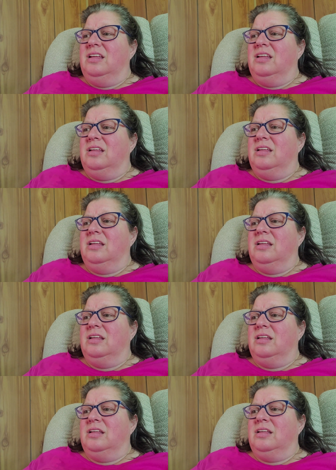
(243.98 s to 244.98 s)

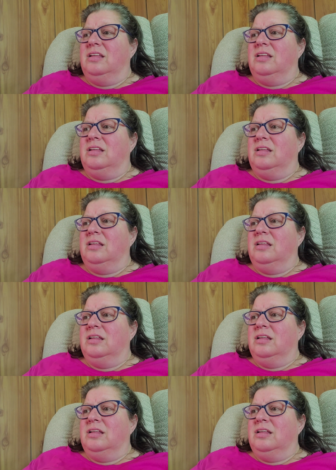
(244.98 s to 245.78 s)
(no one is talking)